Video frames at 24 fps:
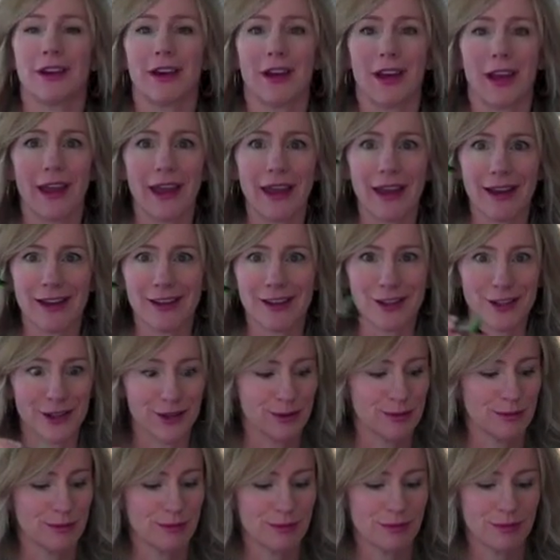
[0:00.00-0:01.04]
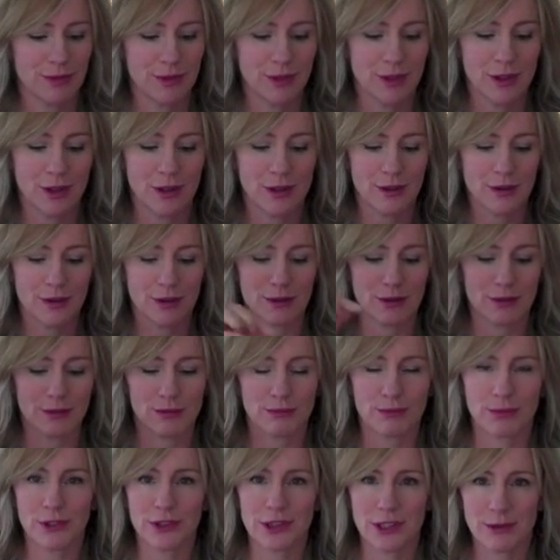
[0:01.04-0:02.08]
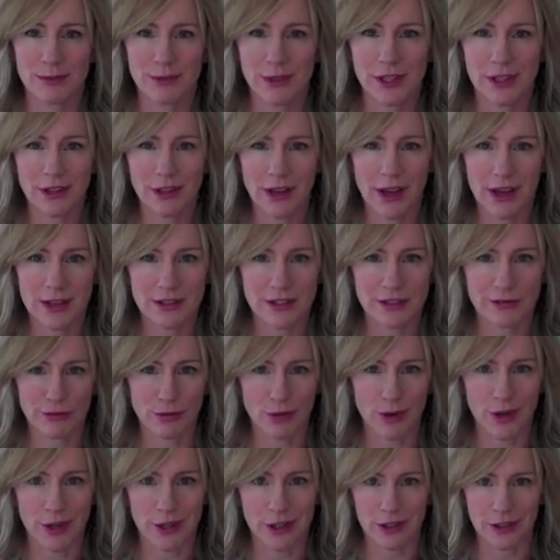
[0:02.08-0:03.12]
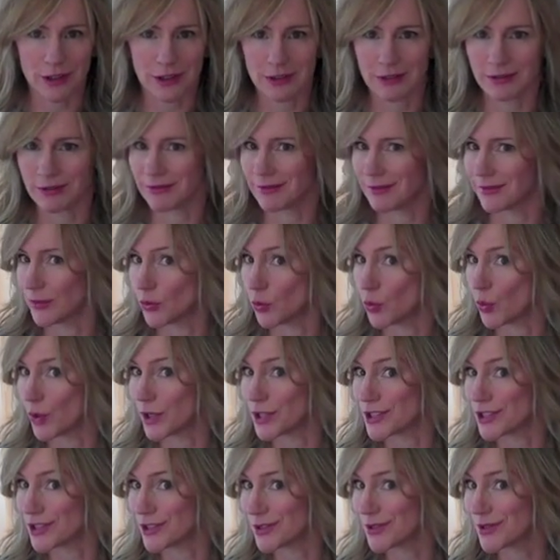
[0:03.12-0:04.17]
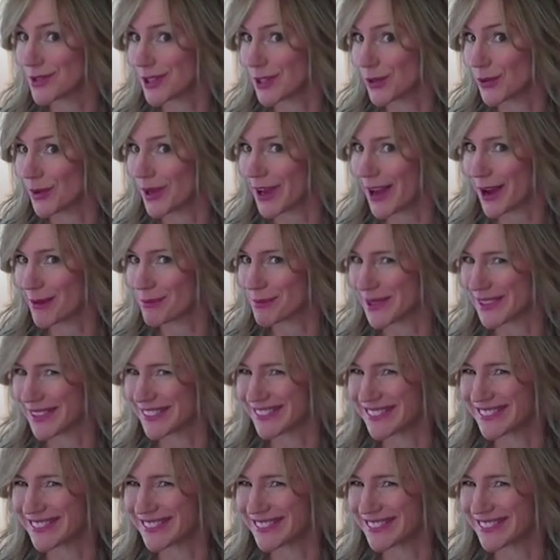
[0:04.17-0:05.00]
and put them in a glass of water. What do you think will happen?